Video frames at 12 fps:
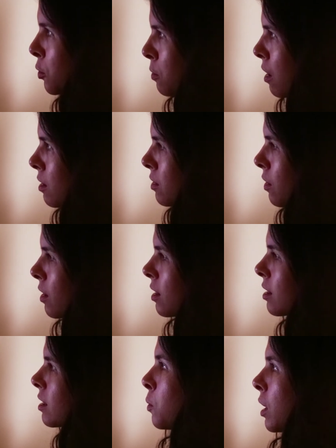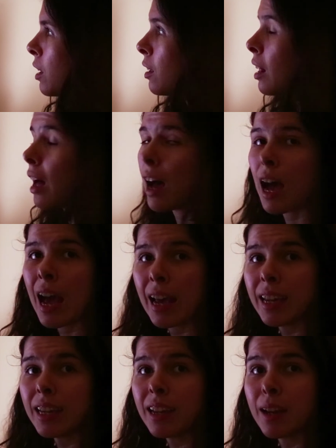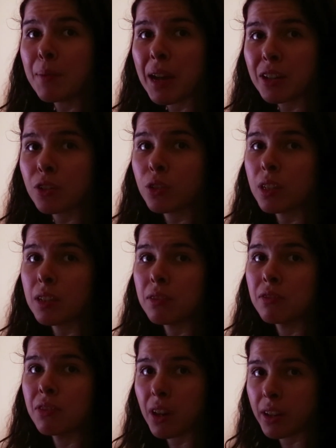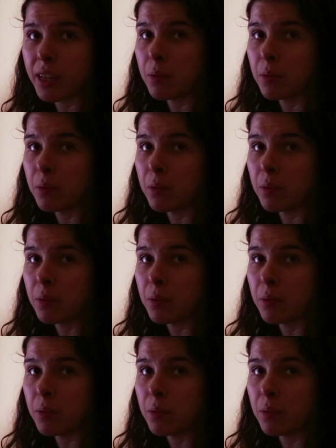Rockstar. Well, I am actually very